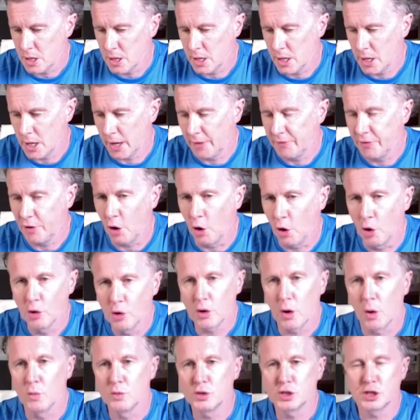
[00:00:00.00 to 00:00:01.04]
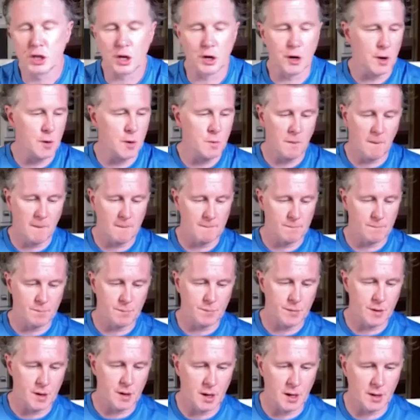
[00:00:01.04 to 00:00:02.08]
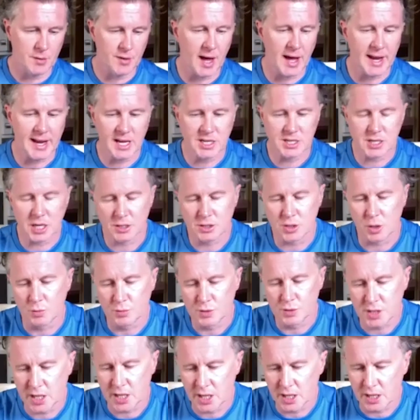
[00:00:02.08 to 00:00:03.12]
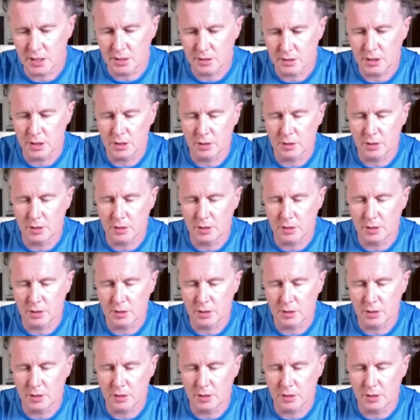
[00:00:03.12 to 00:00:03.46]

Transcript: it all goes through, that is, I don't think,